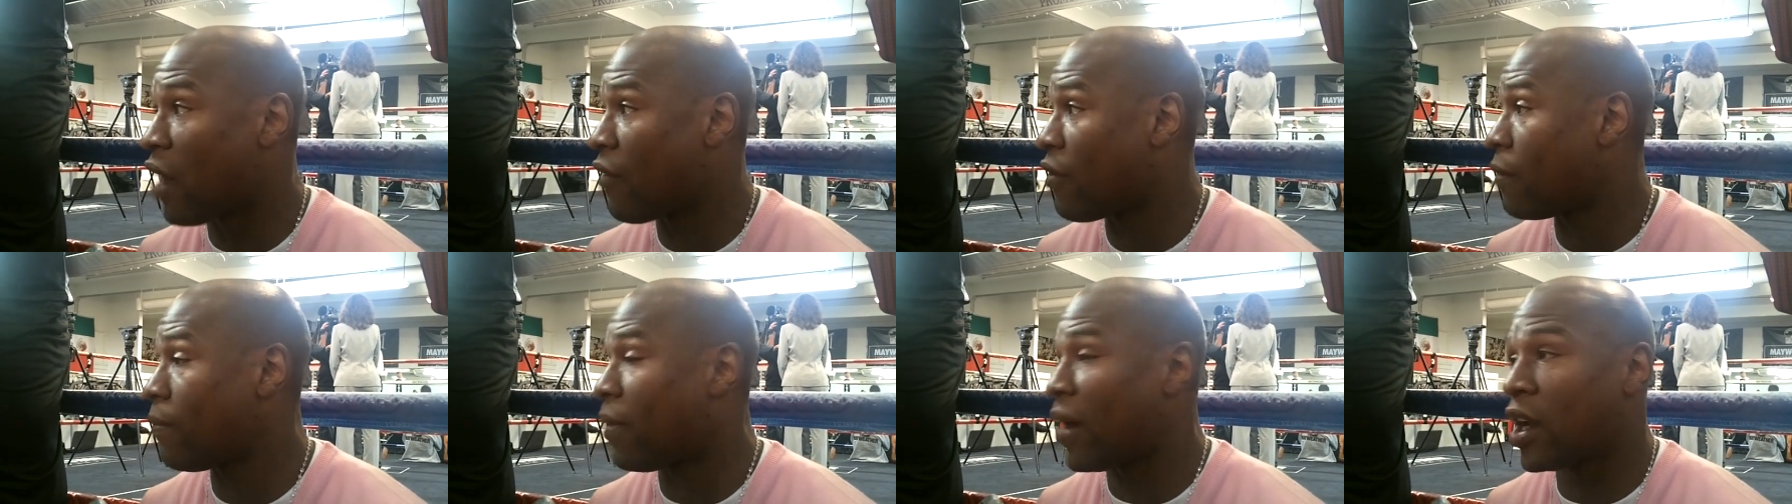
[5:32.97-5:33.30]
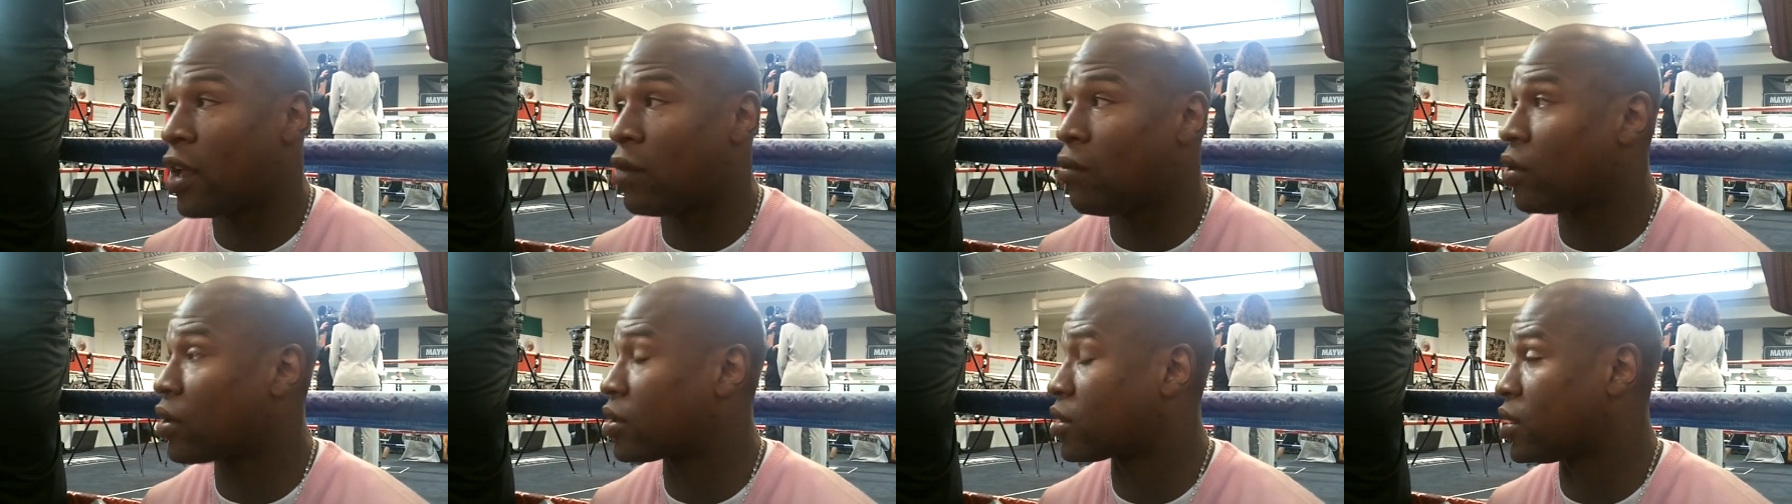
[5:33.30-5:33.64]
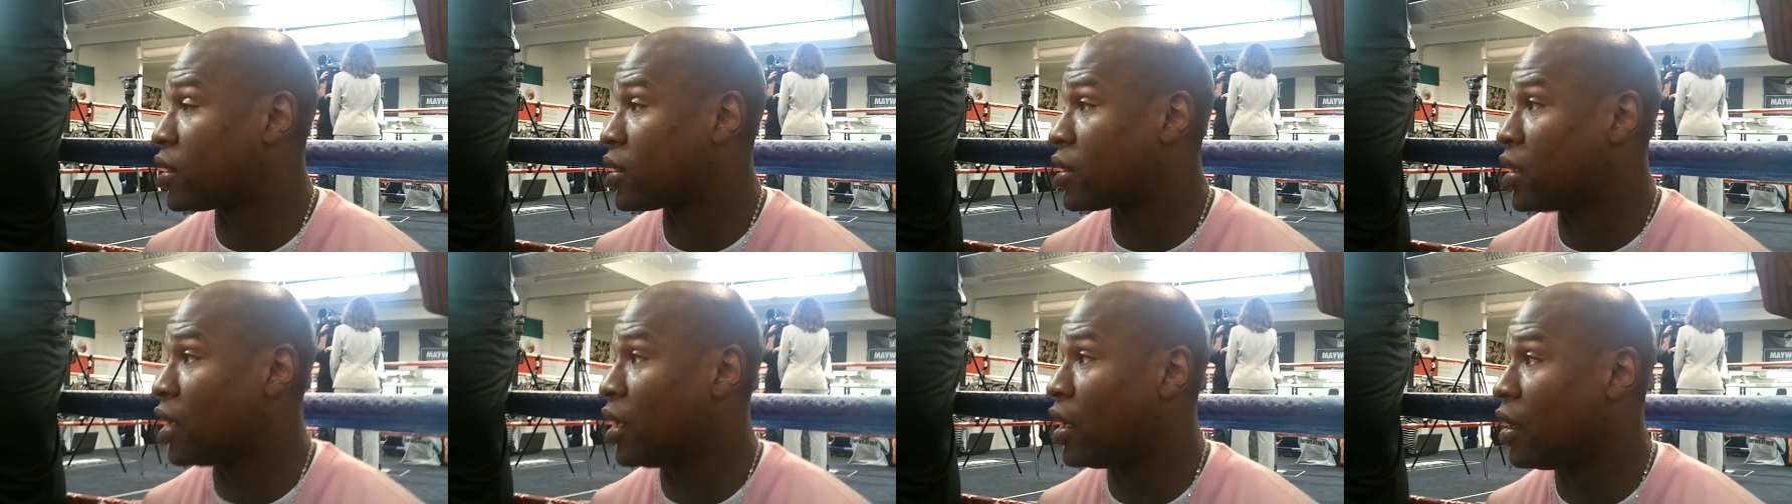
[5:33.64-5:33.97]
Everybody wants
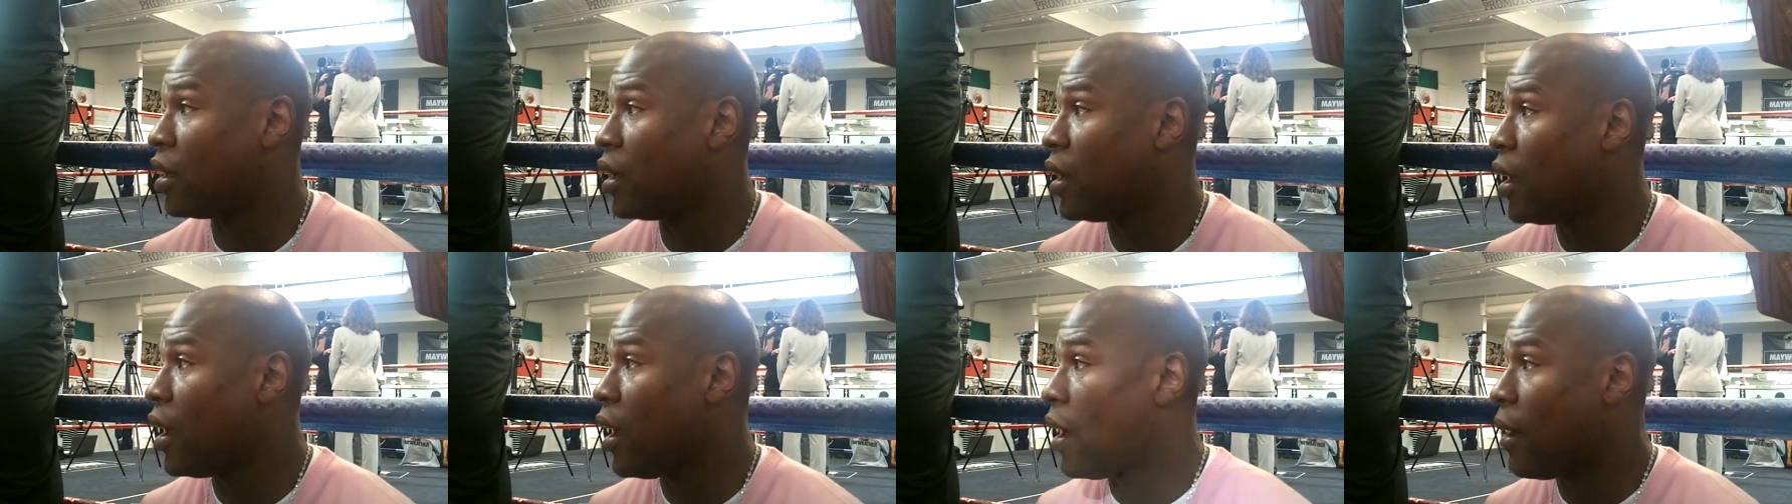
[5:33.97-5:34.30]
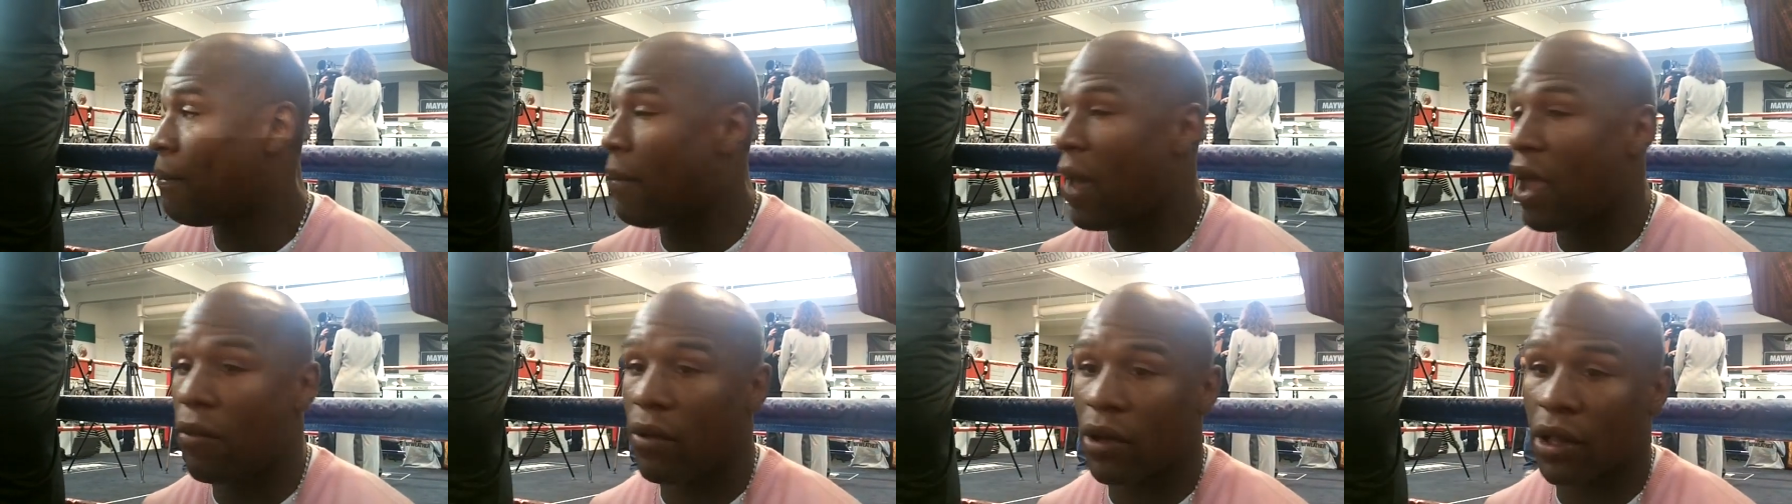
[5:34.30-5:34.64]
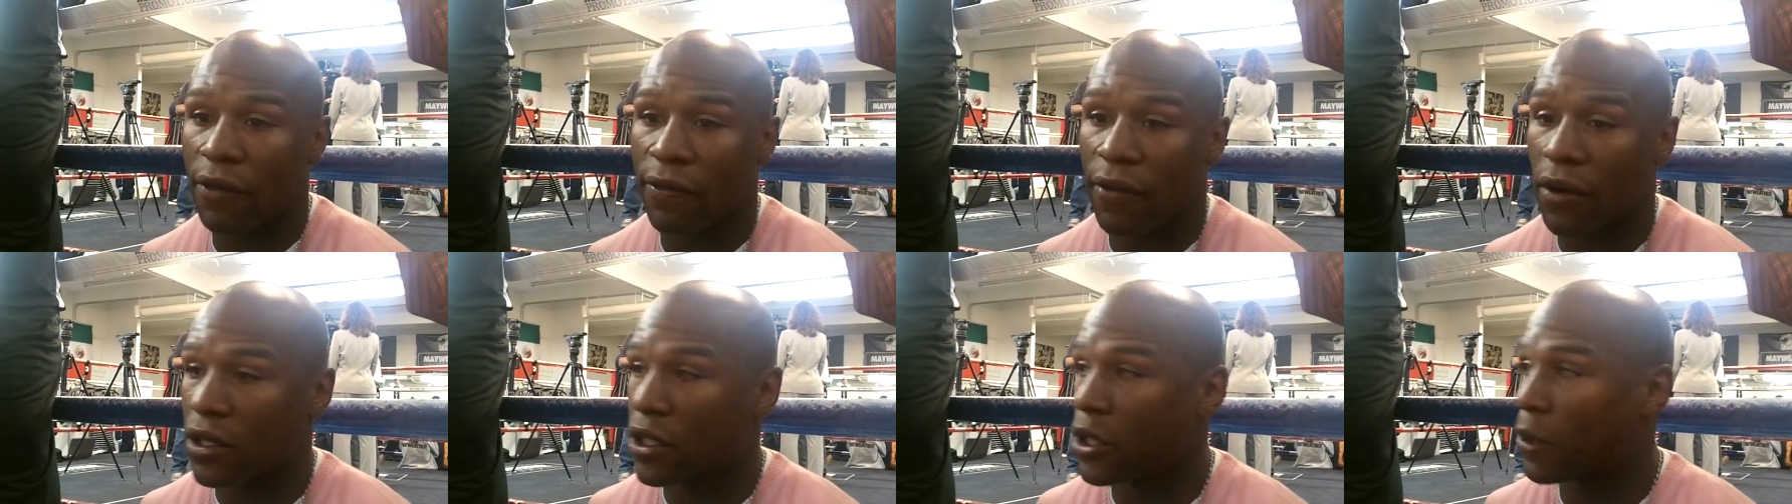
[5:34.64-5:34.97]
to see
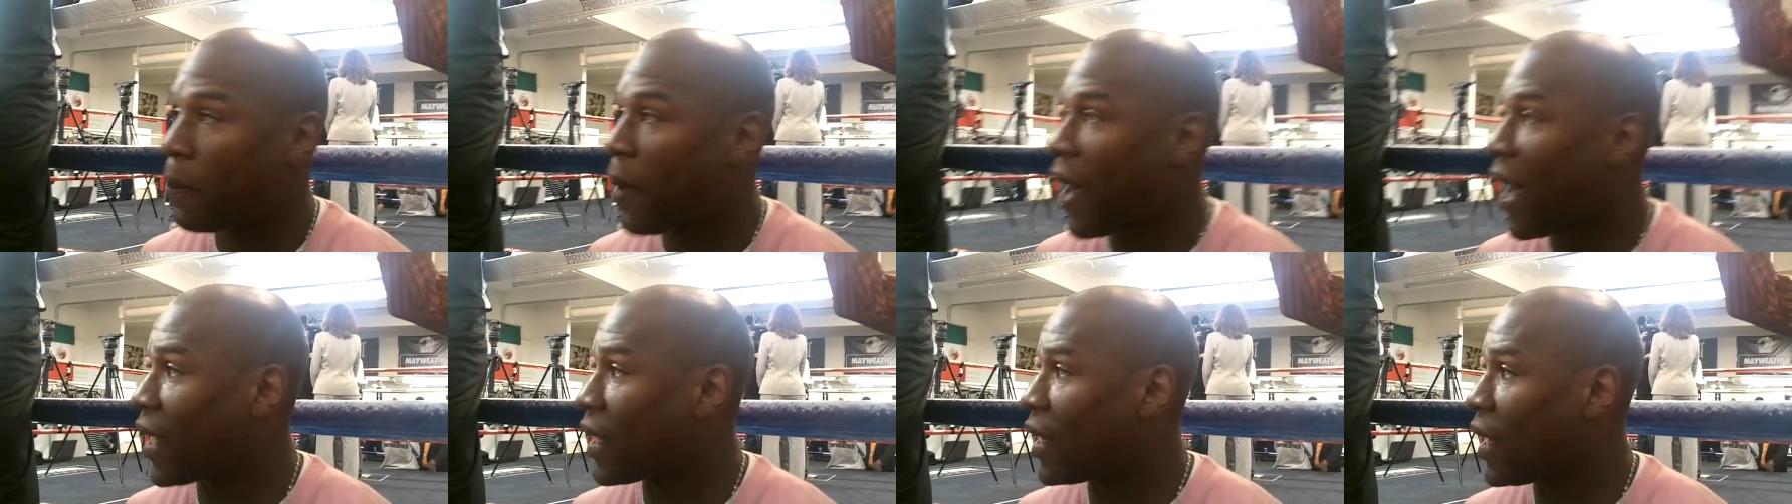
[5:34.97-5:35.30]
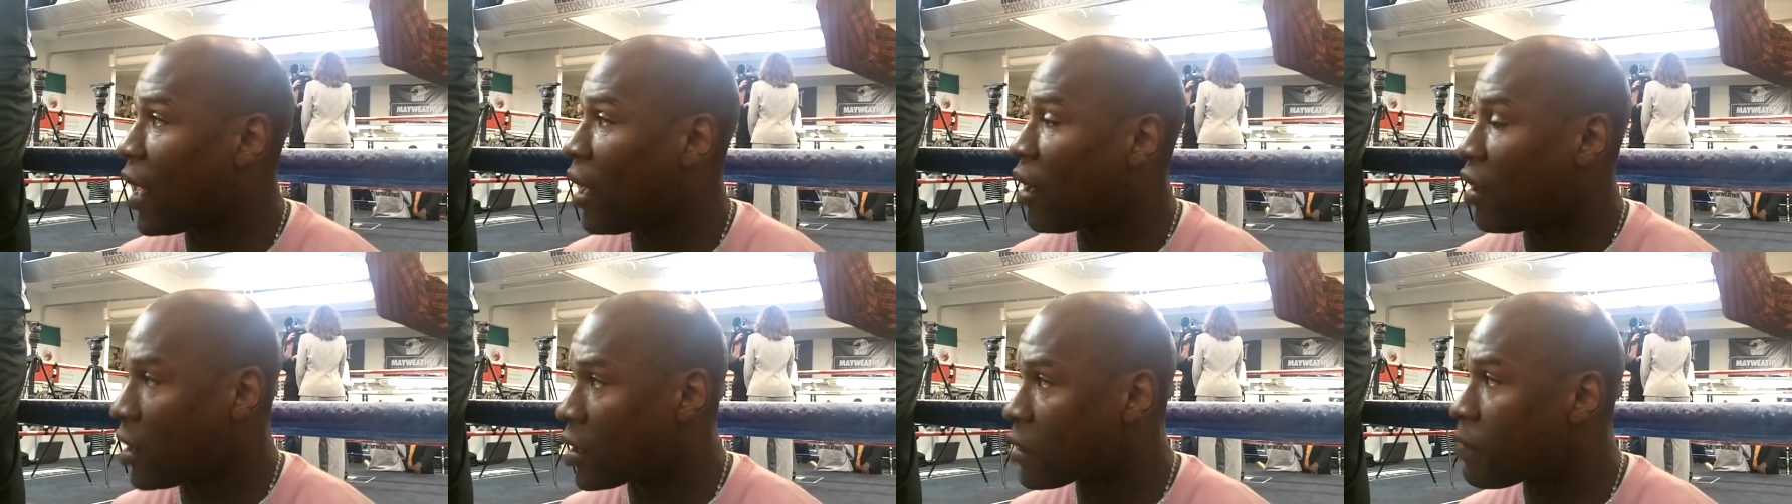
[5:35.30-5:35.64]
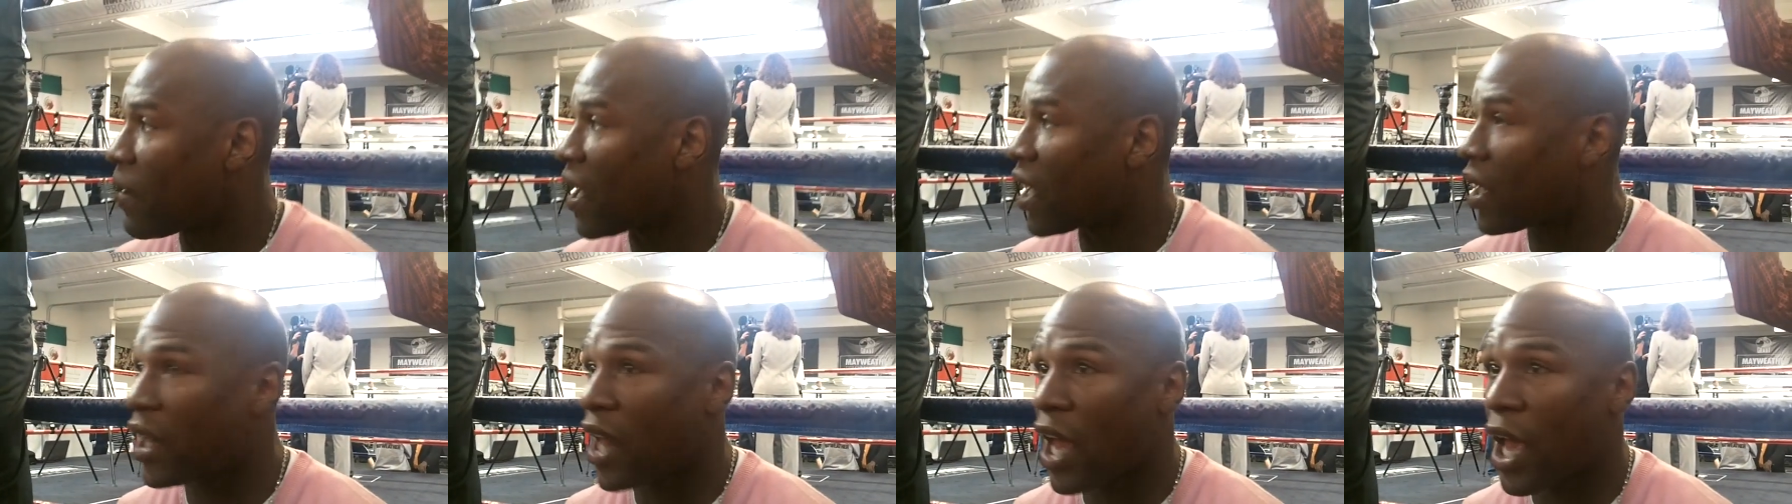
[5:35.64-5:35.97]
Mayweather versus Pacquiao. Let's
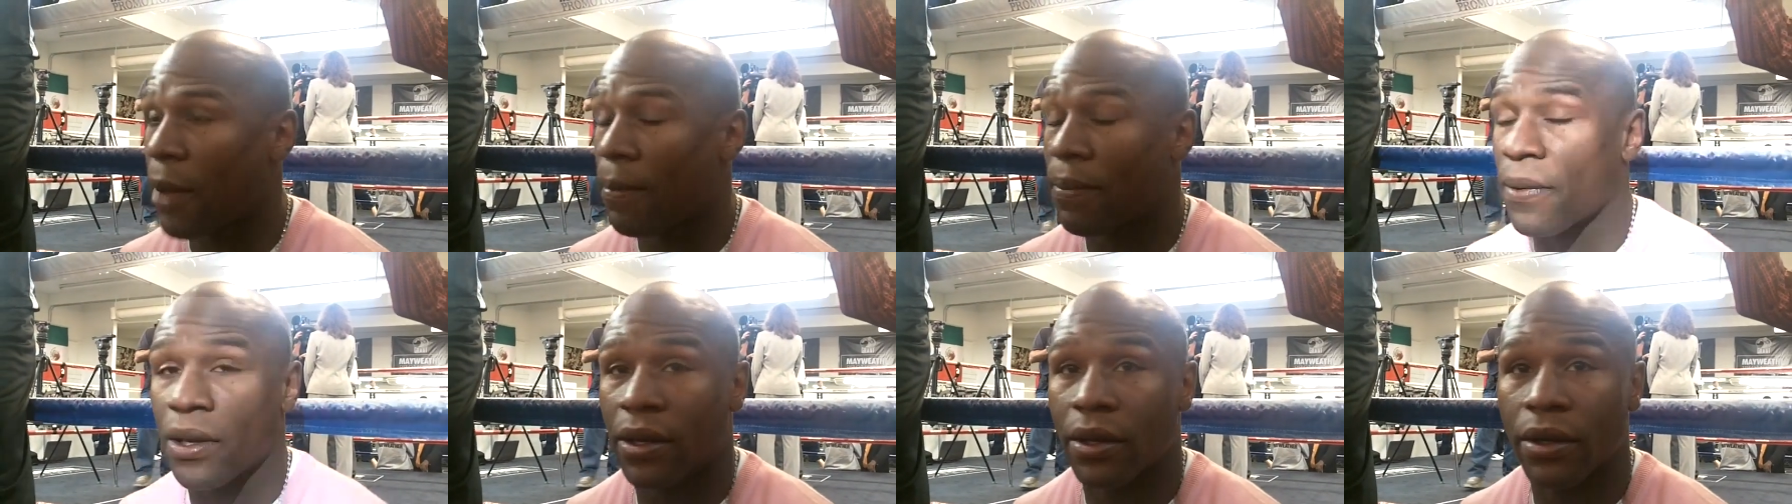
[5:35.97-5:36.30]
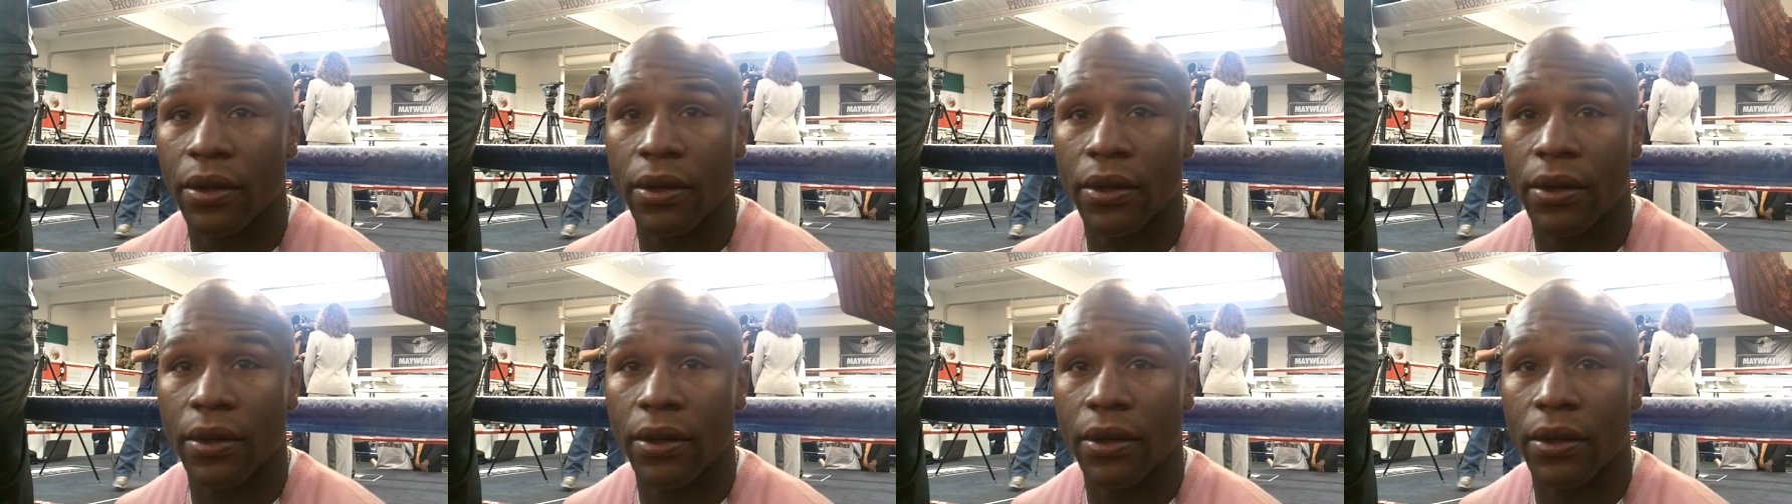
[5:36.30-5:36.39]
make it happen.